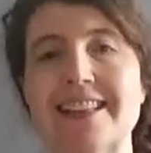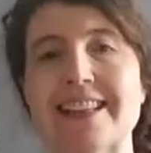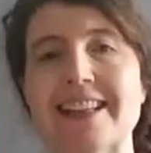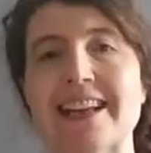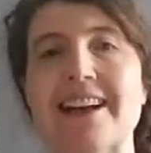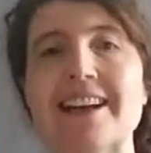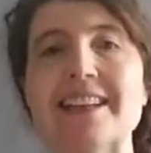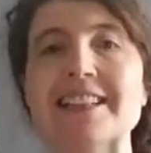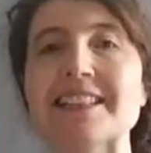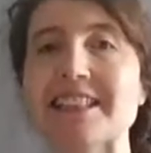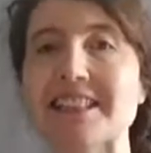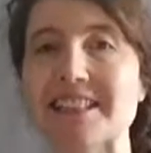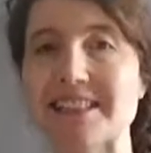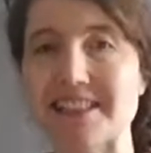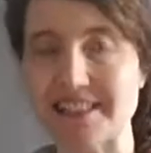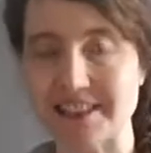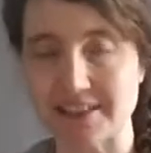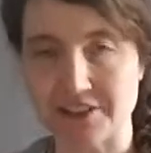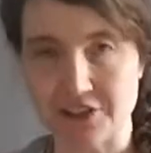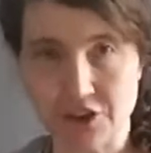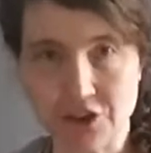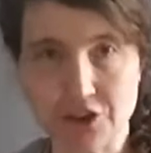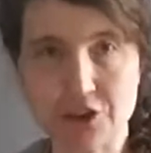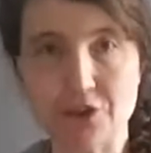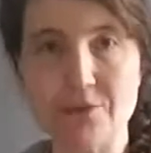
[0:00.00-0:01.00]
And the idea is
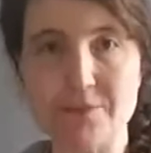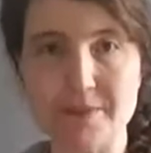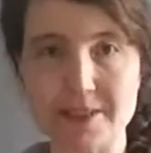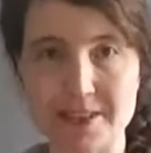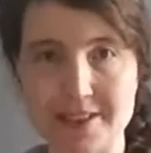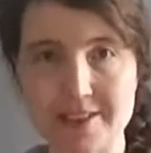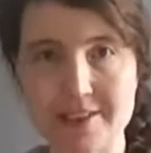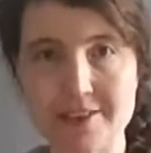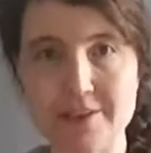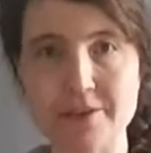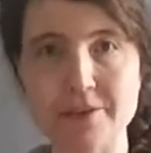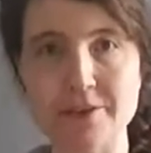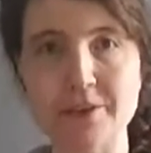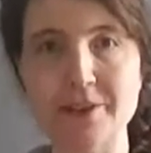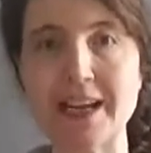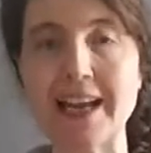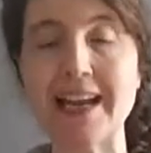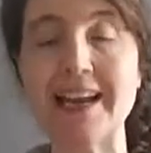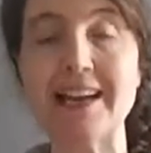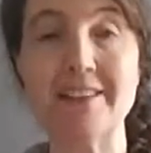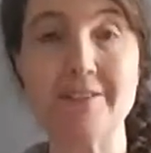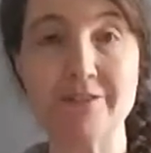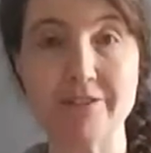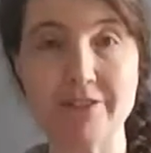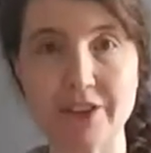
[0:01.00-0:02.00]
that the human soul
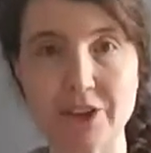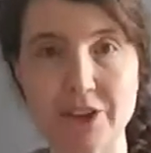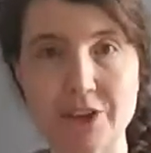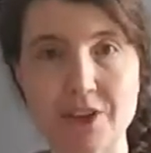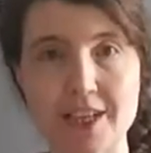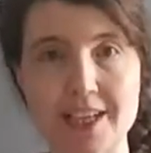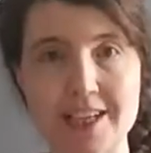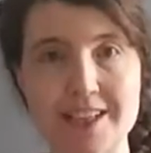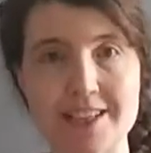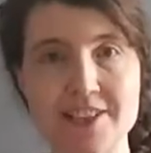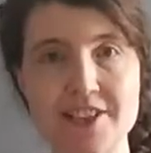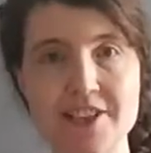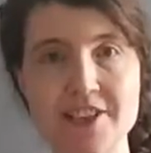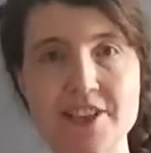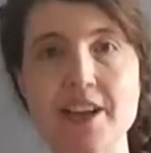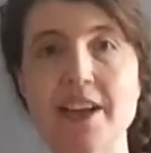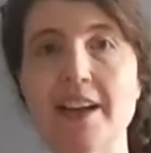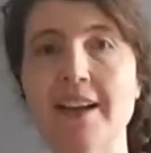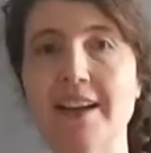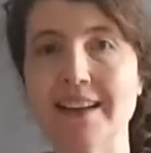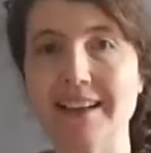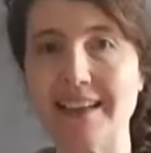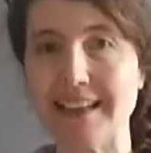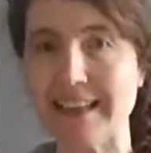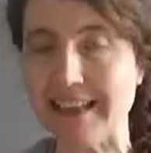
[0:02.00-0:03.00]
can flourish
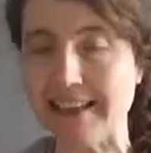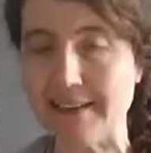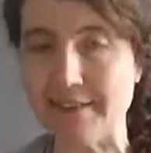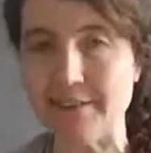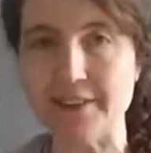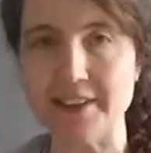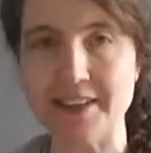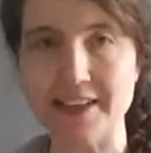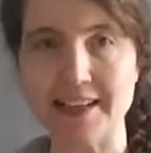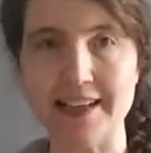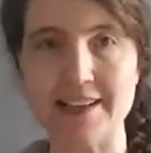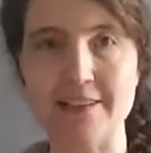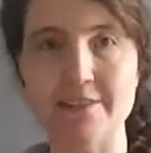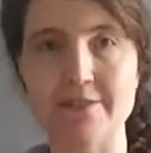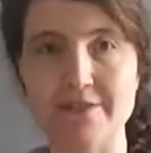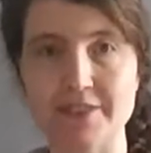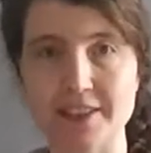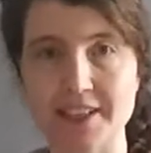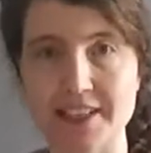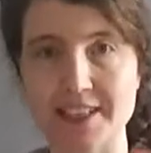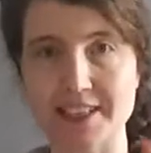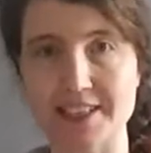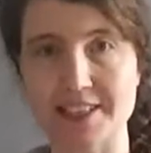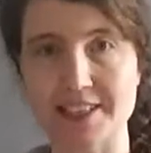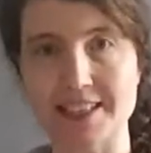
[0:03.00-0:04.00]
even if
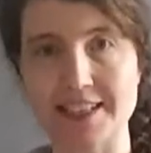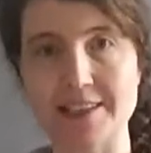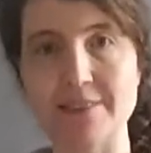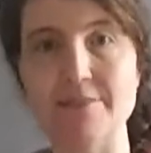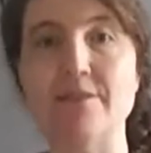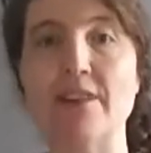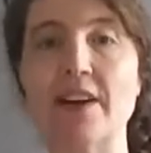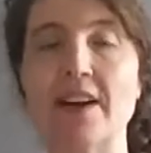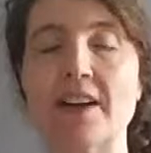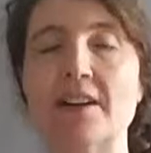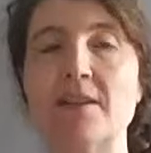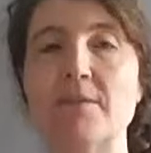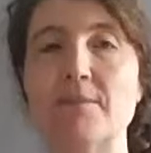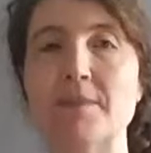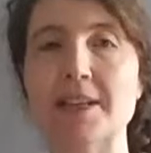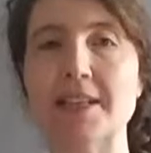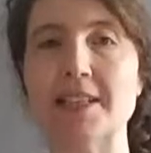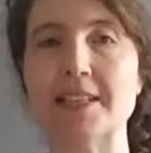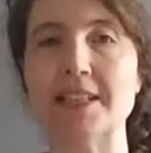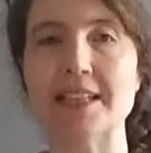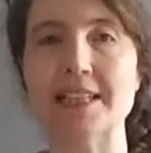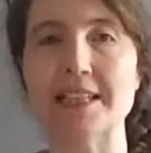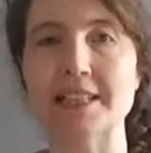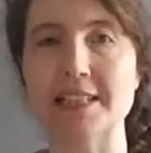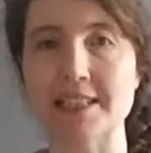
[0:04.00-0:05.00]
its
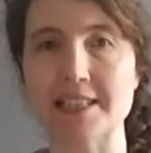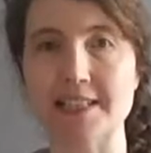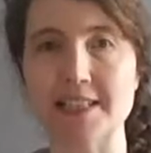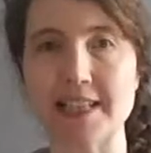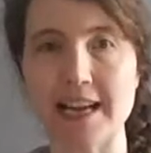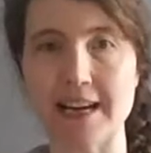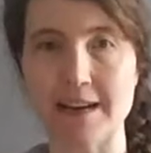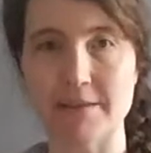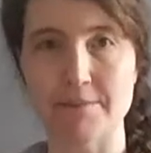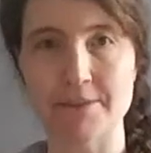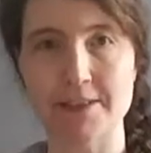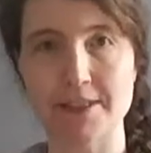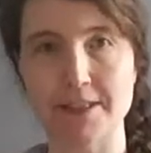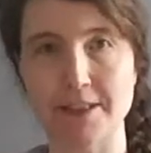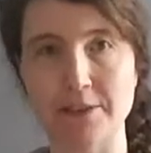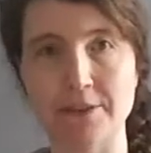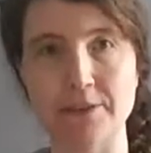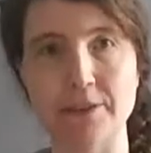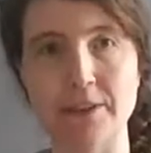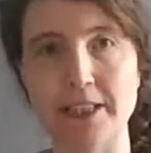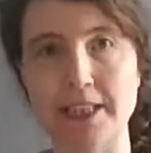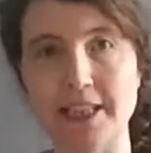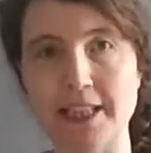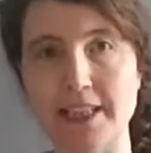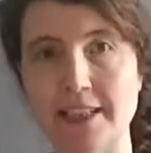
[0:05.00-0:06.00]
environment is
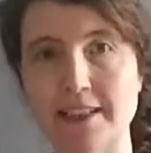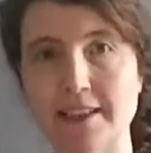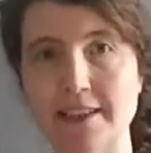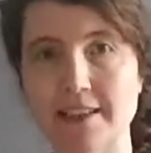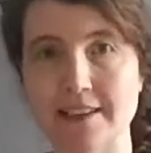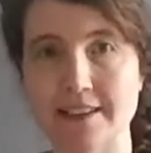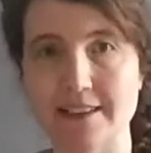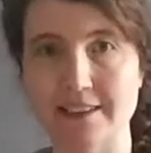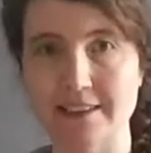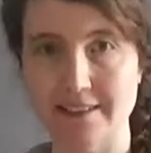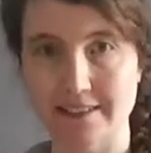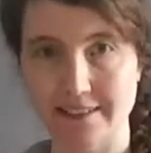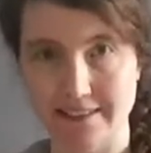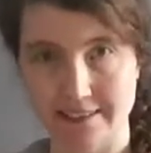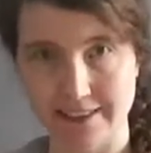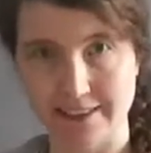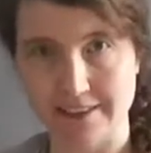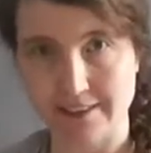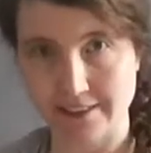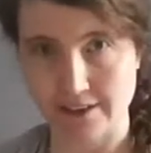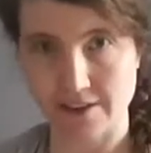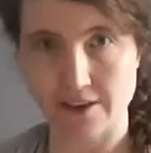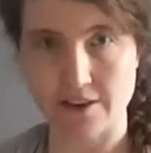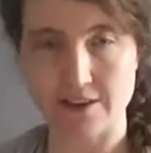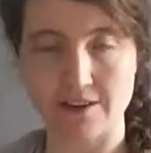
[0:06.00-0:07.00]
absolutely
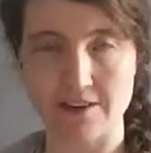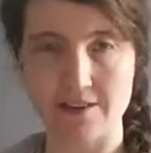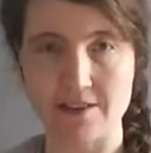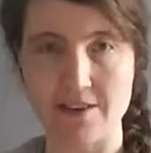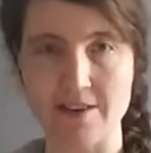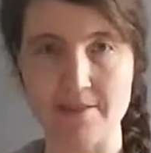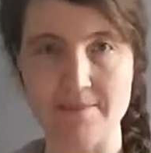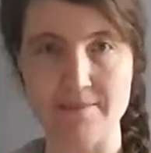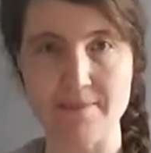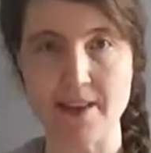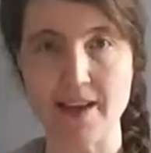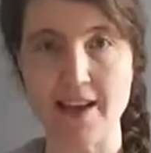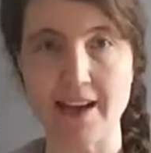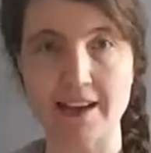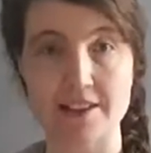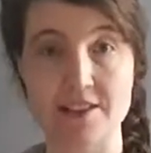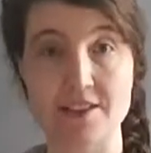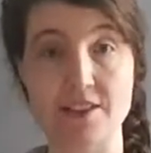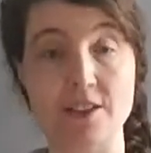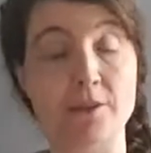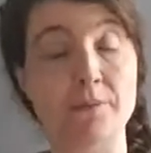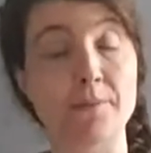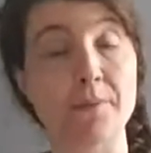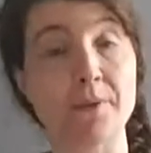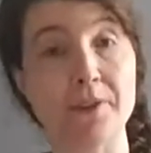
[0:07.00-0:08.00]

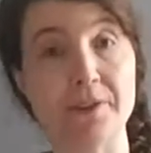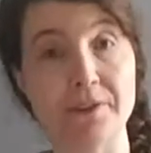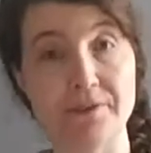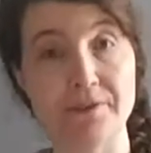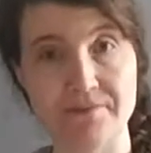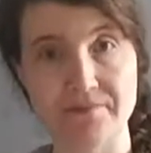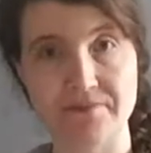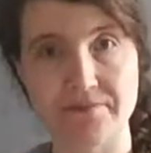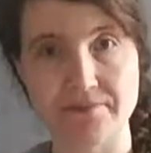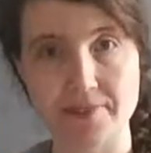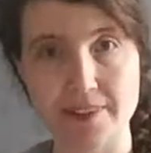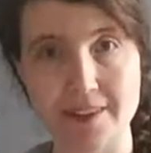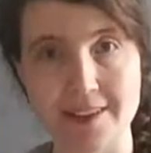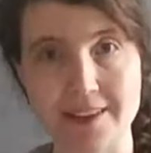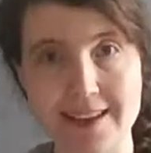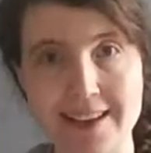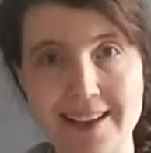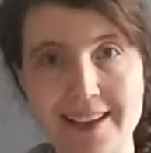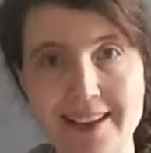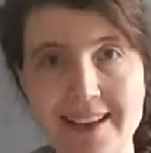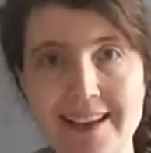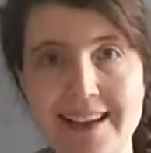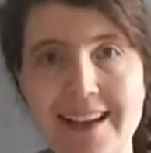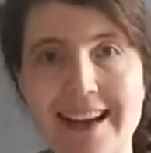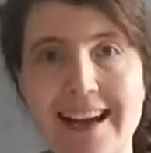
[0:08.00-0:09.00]
execrable.
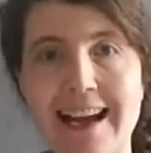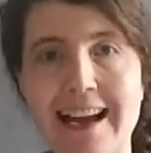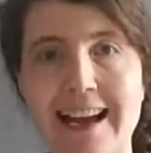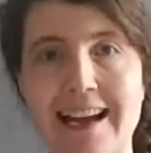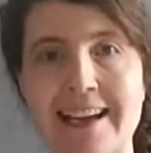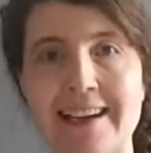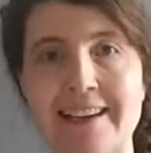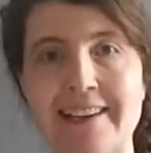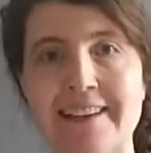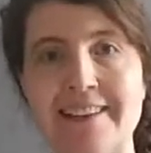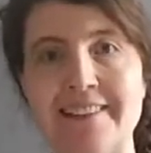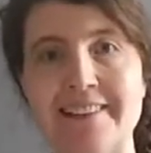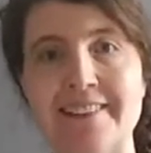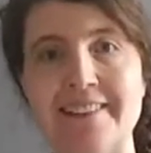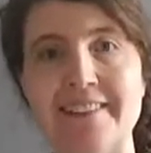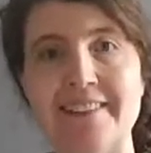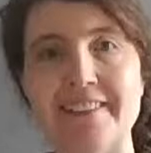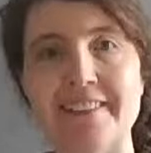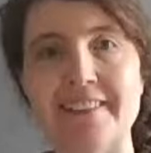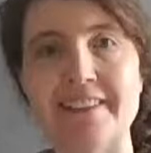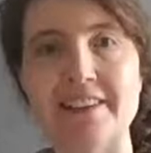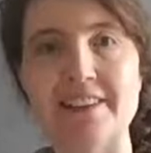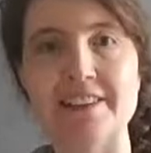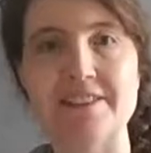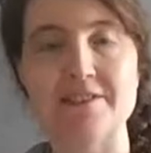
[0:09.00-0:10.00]

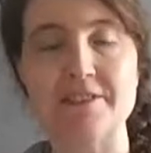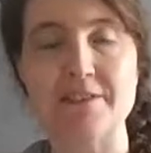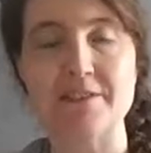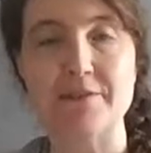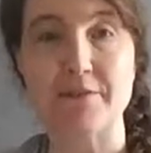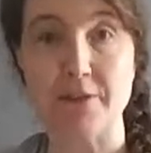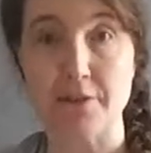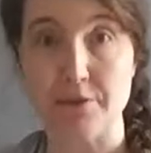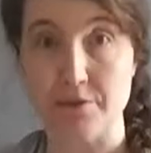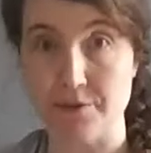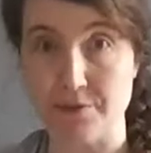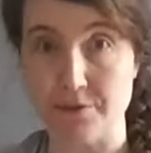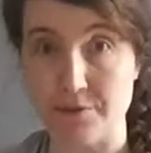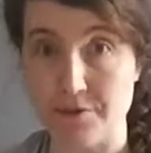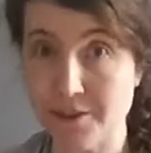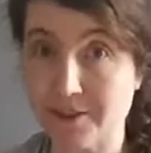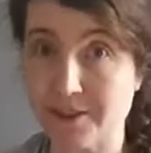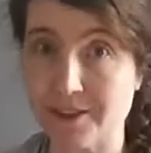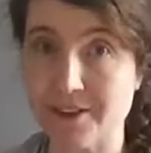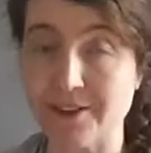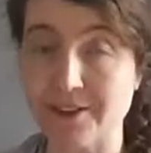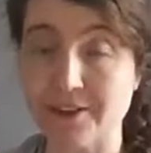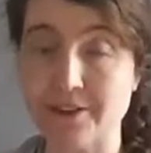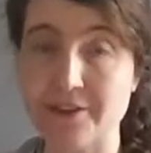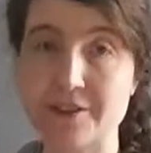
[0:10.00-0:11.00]
And for those who
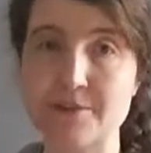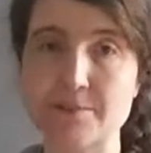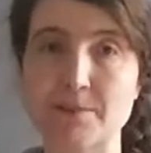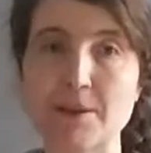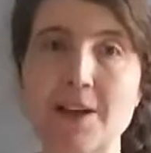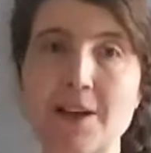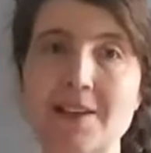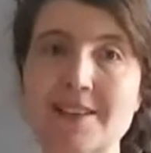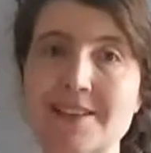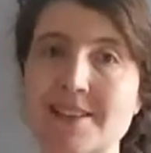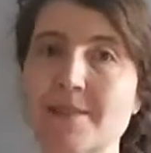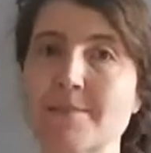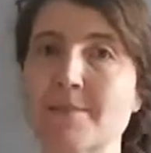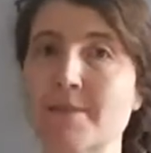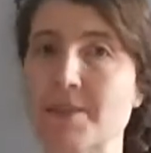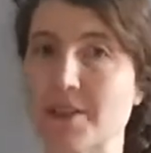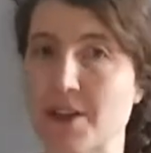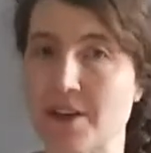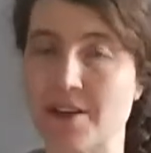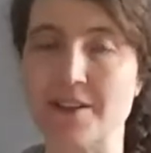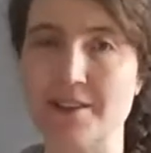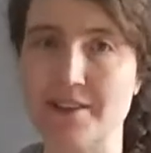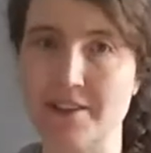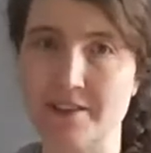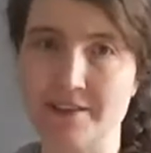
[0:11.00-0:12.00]
don't know, lotus blossoms
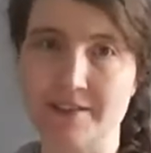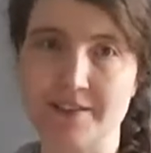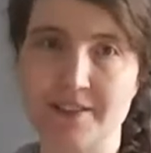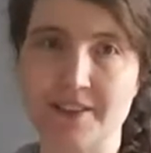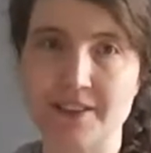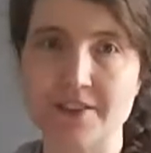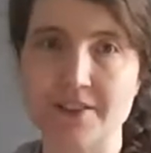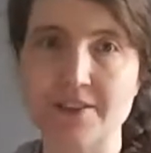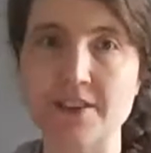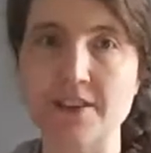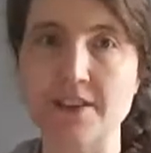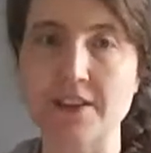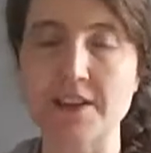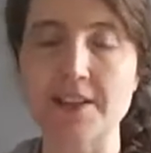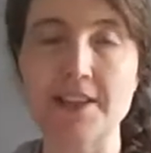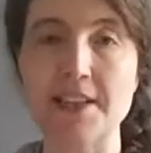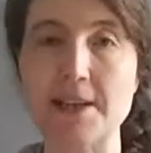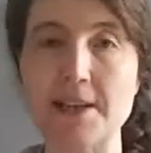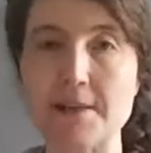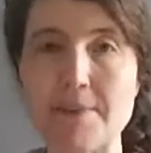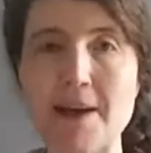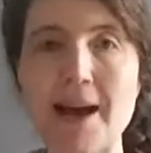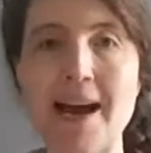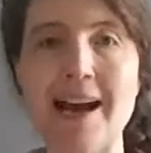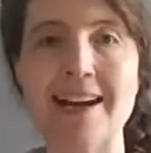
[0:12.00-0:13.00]
are, they're the
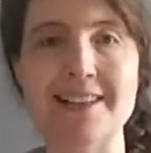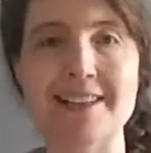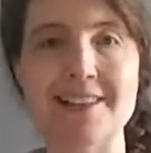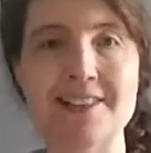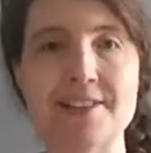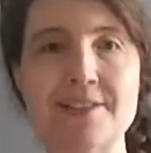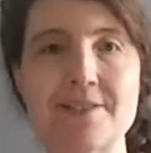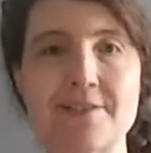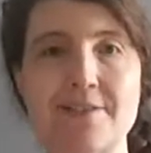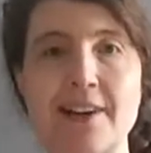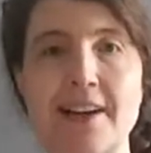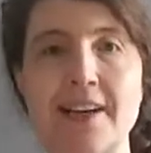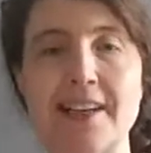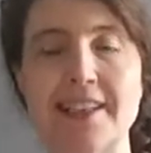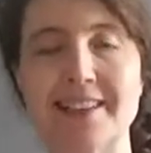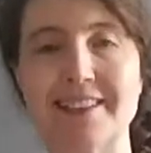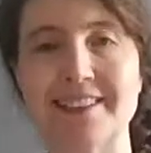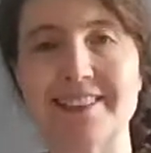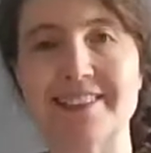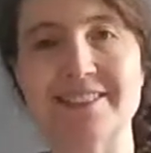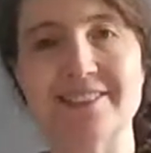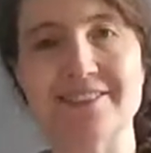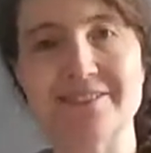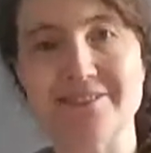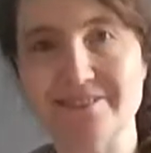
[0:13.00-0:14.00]
lily pads, right?
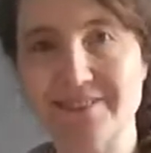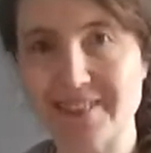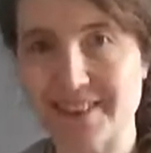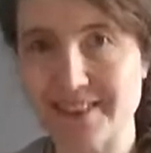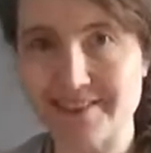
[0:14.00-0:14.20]
The